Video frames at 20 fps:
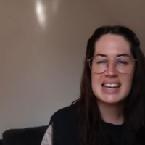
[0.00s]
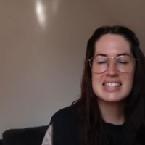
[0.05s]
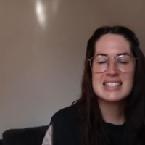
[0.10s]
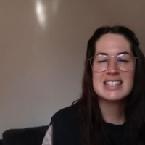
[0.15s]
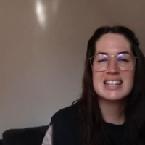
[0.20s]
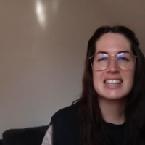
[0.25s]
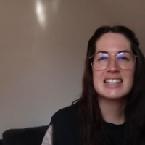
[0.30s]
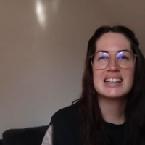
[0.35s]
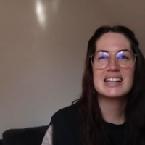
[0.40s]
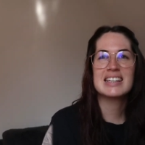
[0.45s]

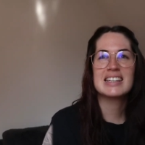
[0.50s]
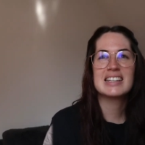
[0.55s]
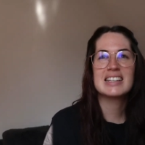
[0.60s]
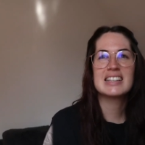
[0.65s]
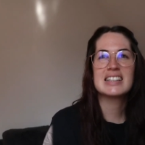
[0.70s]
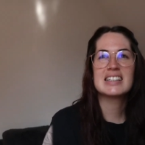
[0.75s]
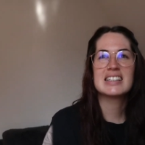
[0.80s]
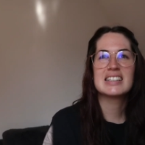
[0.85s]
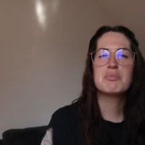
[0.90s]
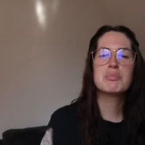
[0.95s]
It's a
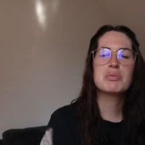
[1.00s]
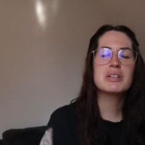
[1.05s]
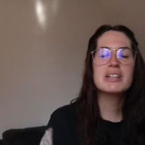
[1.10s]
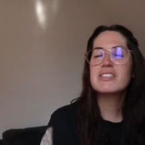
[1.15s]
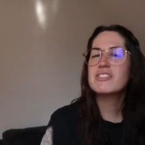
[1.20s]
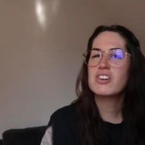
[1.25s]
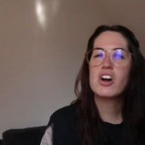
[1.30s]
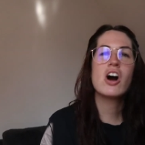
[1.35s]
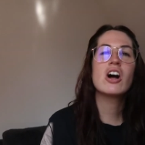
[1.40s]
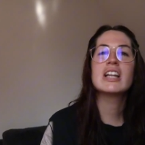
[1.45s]

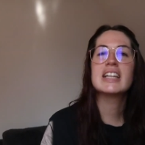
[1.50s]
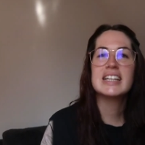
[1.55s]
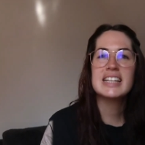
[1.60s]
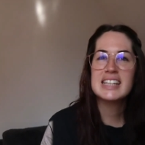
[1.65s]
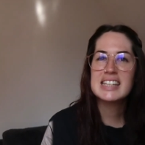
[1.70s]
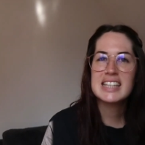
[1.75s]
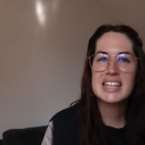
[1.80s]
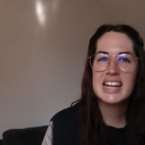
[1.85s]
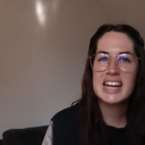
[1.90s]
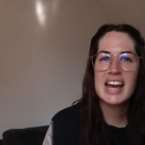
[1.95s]
brief
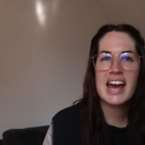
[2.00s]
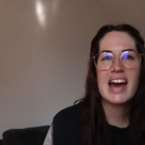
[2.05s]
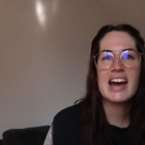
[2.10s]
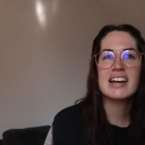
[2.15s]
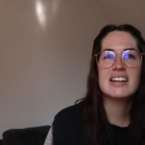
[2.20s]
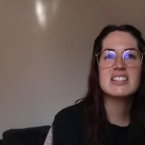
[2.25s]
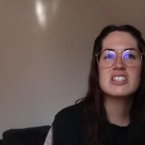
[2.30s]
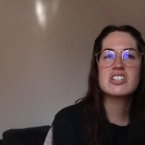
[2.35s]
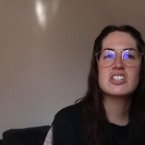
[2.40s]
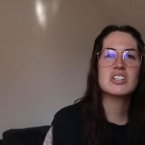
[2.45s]
colleague that I
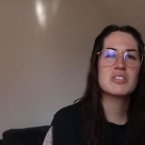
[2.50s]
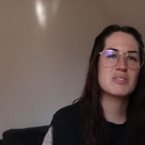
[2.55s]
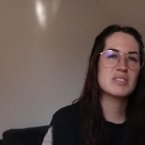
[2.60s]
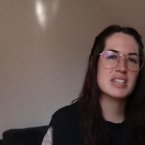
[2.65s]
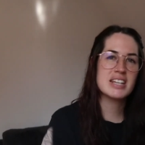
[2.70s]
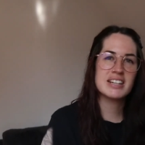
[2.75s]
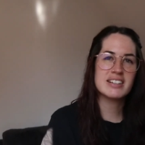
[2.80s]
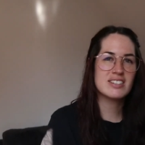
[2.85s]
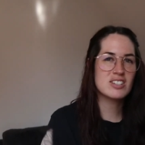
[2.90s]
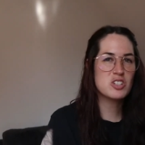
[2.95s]
had. She was
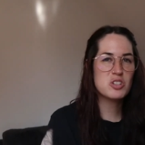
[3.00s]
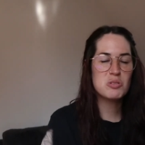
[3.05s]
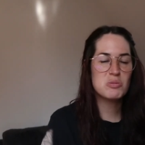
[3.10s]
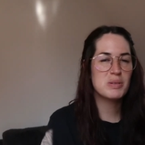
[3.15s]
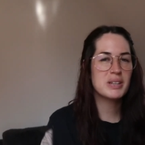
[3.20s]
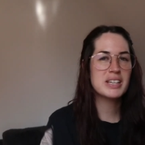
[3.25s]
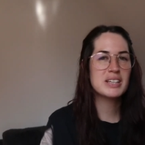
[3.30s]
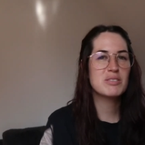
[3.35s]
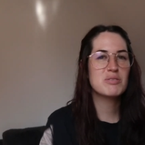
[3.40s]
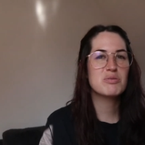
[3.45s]
here in
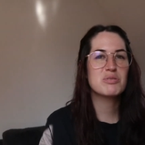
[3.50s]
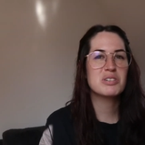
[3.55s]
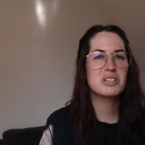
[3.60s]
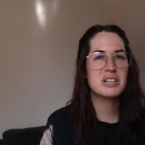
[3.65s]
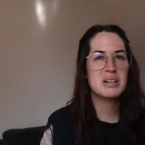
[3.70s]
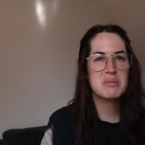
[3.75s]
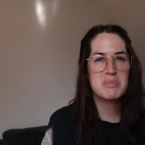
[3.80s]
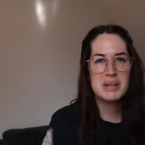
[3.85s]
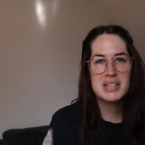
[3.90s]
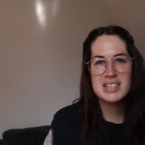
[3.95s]
Tübingen
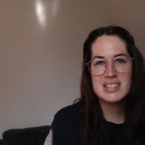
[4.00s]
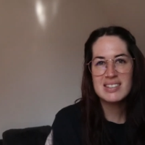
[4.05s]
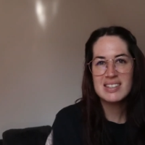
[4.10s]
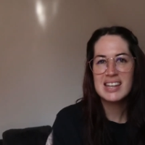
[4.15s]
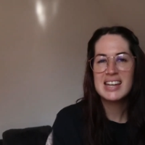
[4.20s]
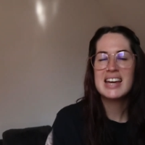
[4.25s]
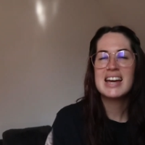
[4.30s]
for a month,